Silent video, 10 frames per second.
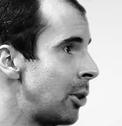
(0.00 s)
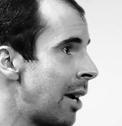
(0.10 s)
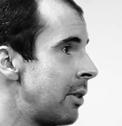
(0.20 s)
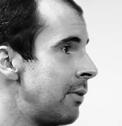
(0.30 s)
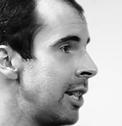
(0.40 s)
you
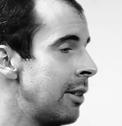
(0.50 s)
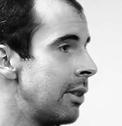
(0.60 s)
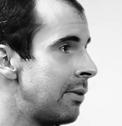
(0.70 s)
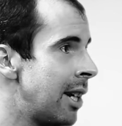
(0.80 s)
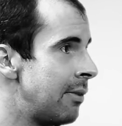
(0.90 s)
have the feeding of
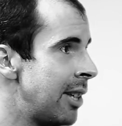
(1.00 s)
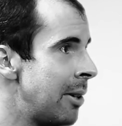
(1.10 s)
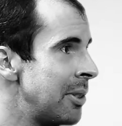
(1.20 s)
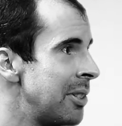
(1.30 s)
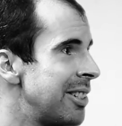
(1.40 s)
the
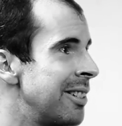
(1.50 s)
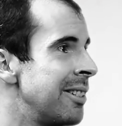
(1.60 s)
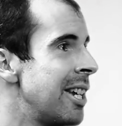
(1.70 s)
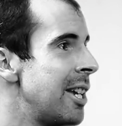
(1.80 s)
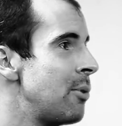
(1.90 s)
5,000,
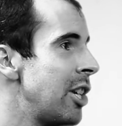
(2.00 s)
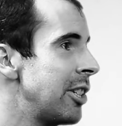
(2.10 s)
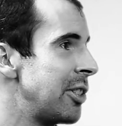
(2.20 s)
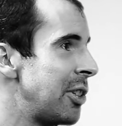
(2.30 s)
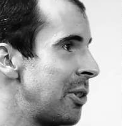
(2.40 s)
and
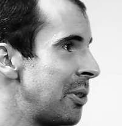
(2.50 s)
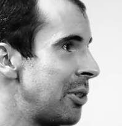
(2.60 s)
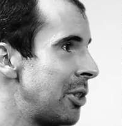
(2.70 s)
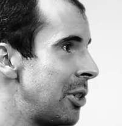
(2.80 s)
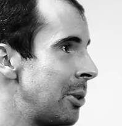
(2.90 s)
Jesus
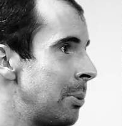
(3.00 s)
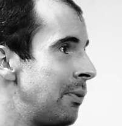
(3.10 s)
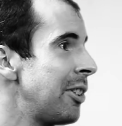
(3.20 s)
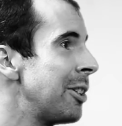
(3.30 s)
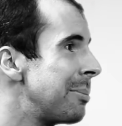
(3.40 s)
turns to
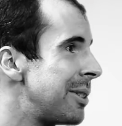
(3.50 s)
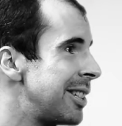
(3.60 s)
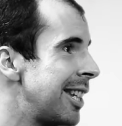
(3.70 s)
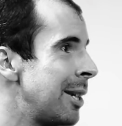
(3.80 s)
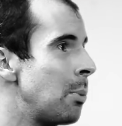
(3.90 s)
Philip to say,